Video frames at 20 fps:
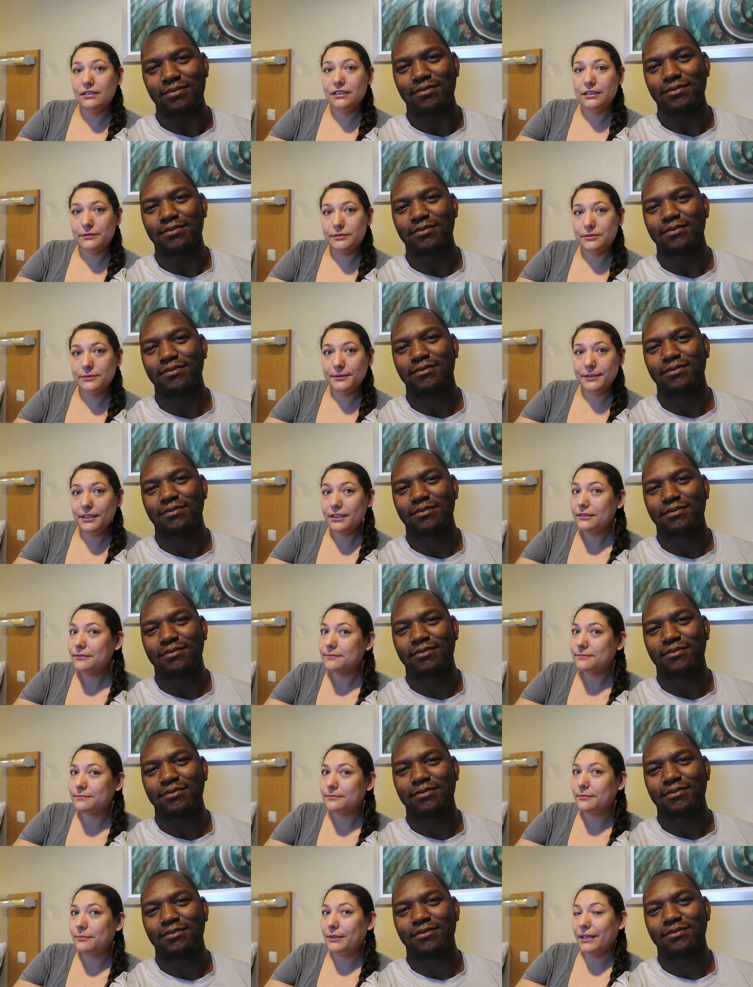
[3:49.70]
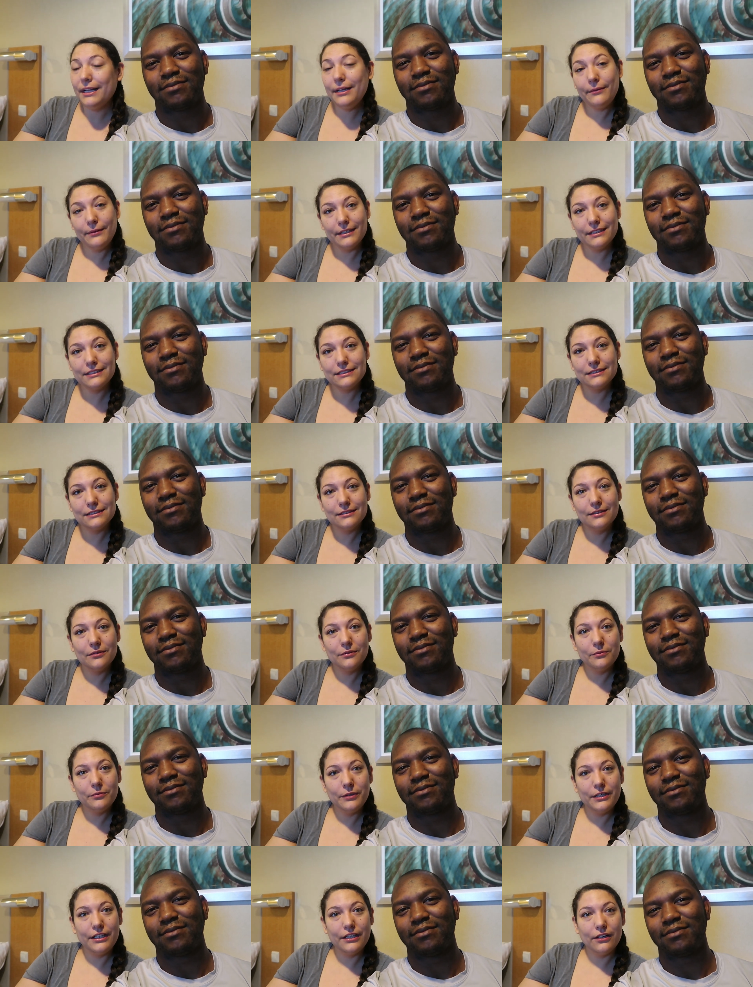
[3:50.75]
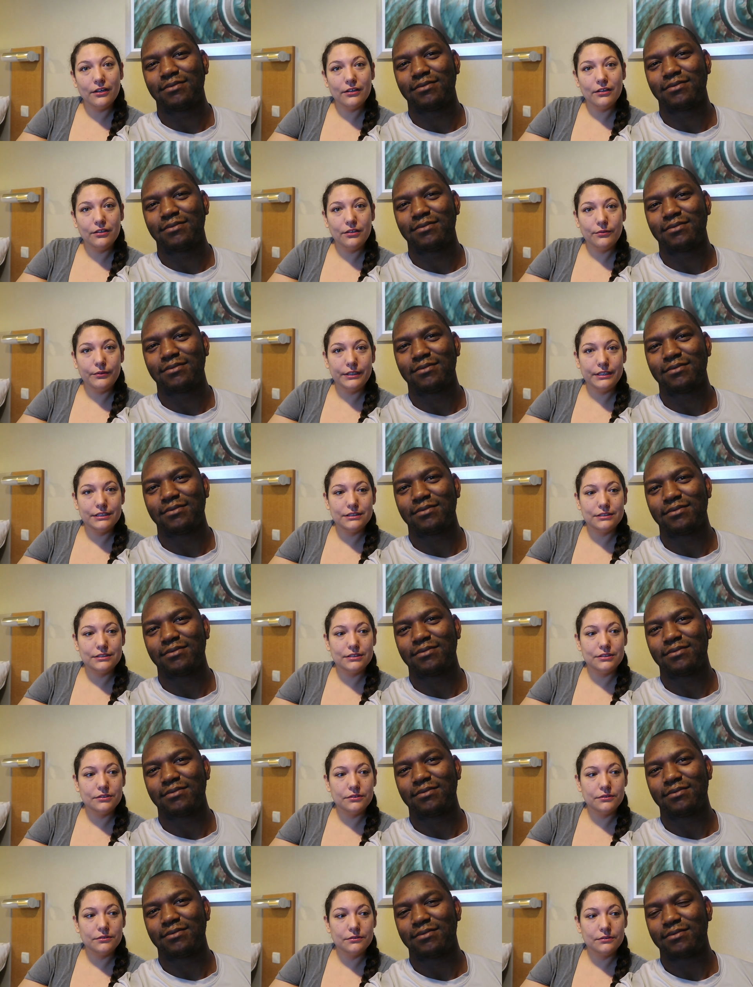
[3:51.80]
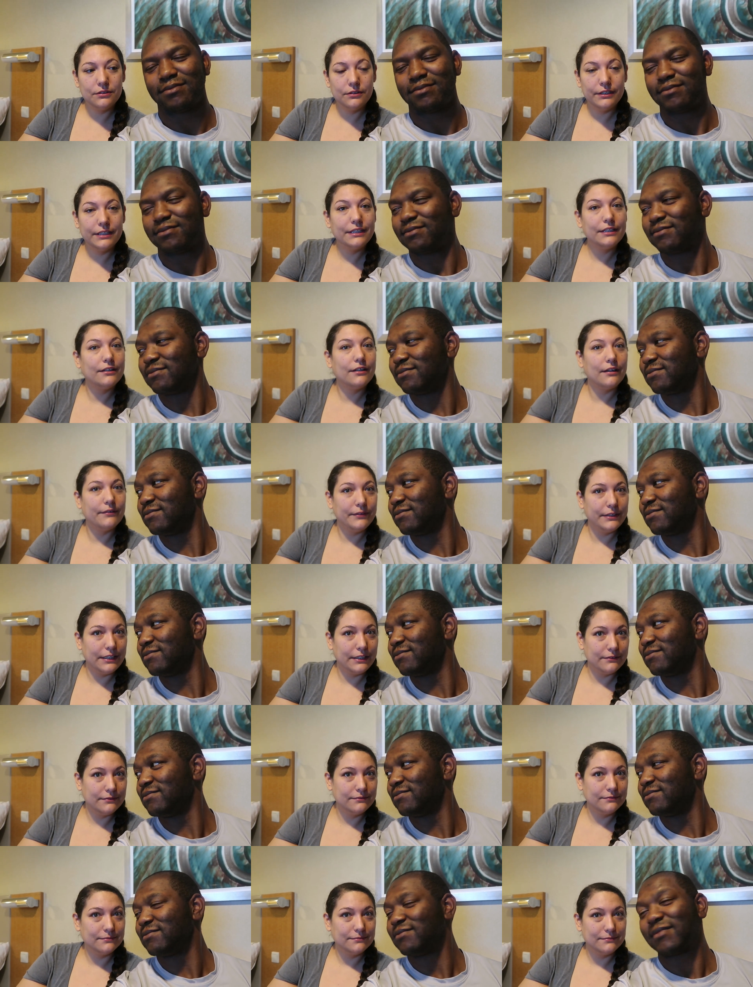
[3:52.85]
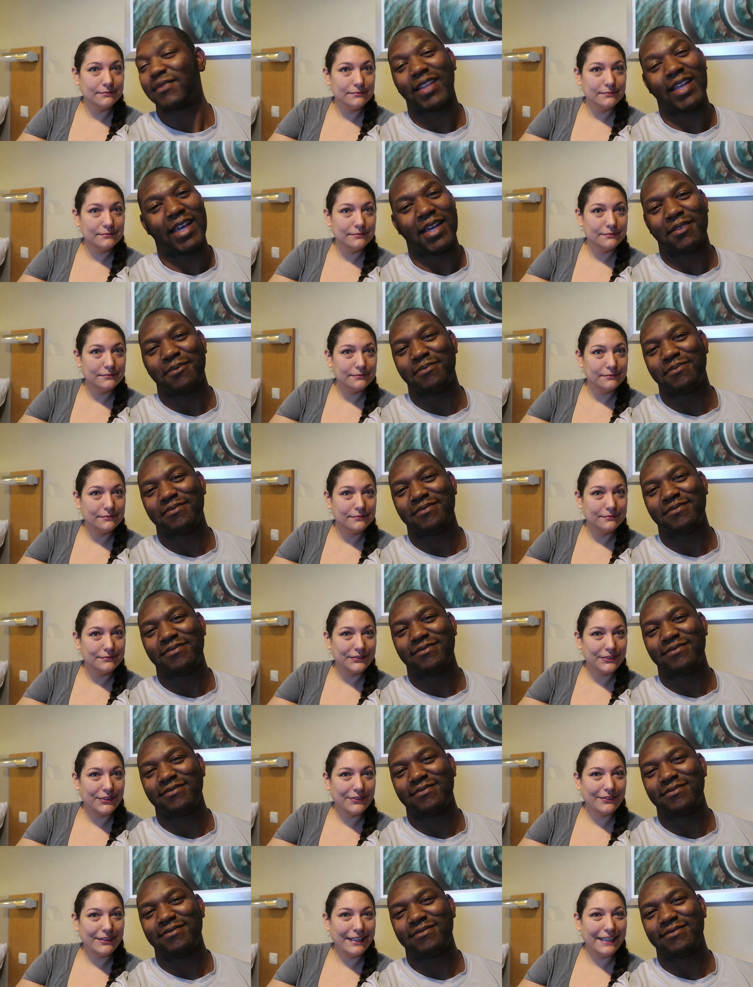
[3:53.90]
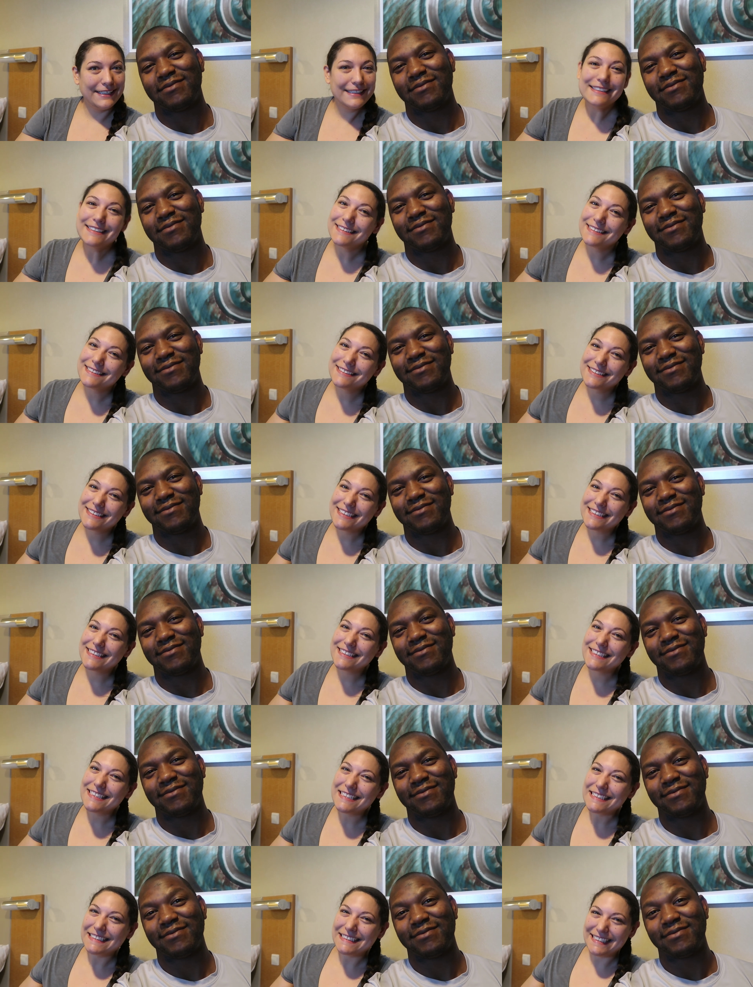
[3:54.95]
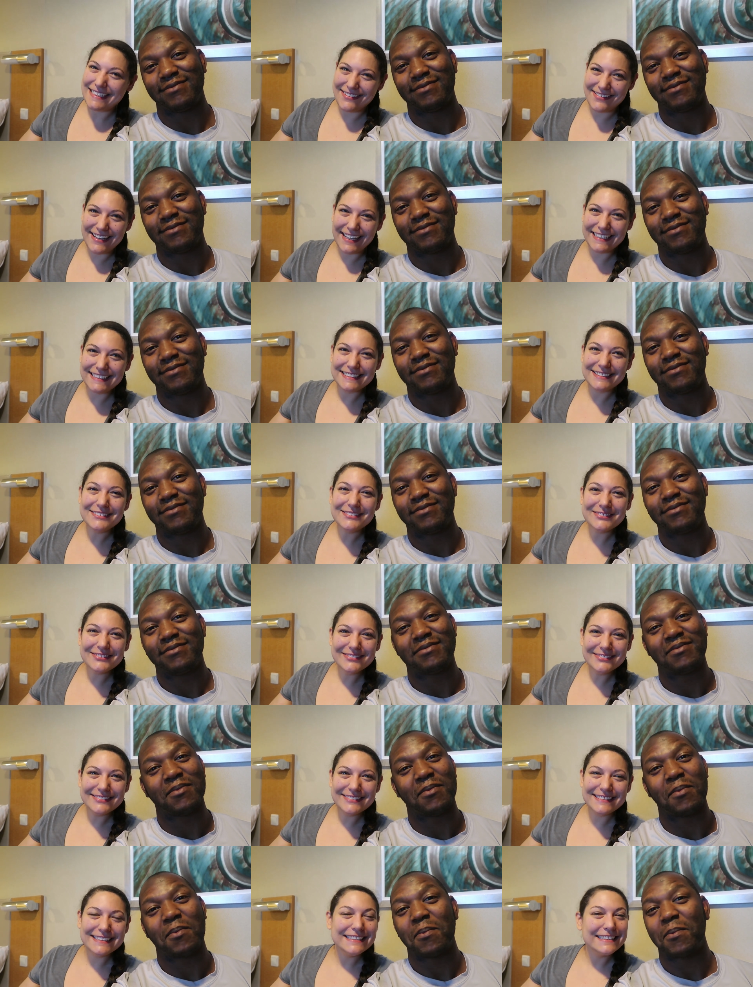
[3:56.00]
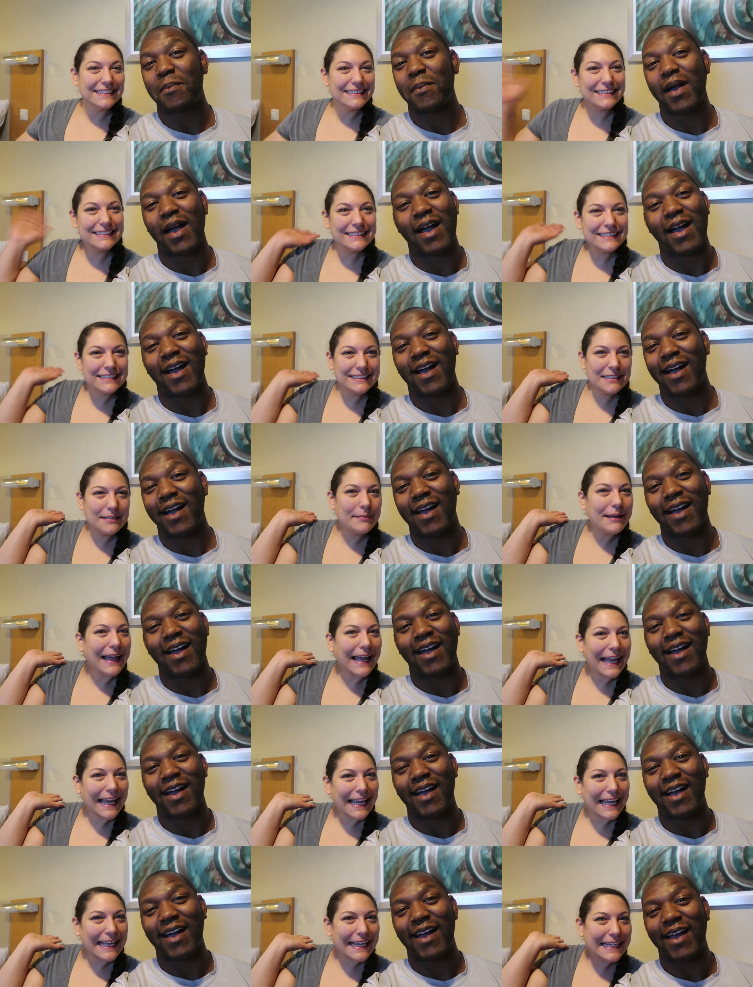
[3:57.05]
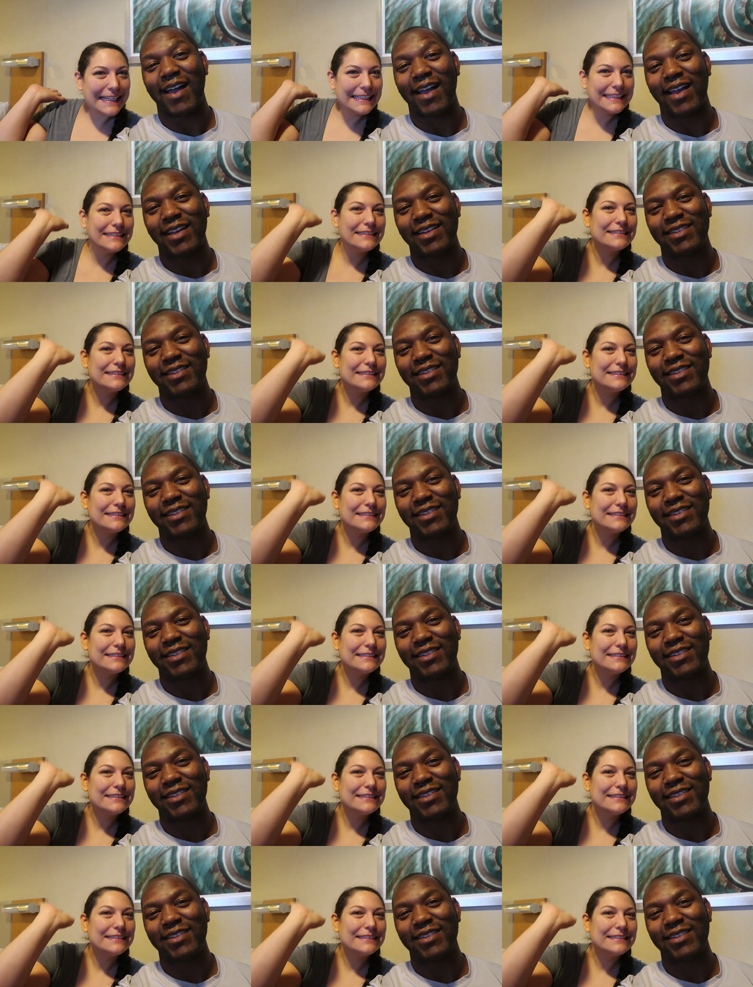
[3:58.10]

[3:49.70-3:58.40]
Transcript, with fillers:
Speaker 1: it was really good. But anyways, we are going to go get the coffee now. Yeah. All right. See you guys soon. Bye.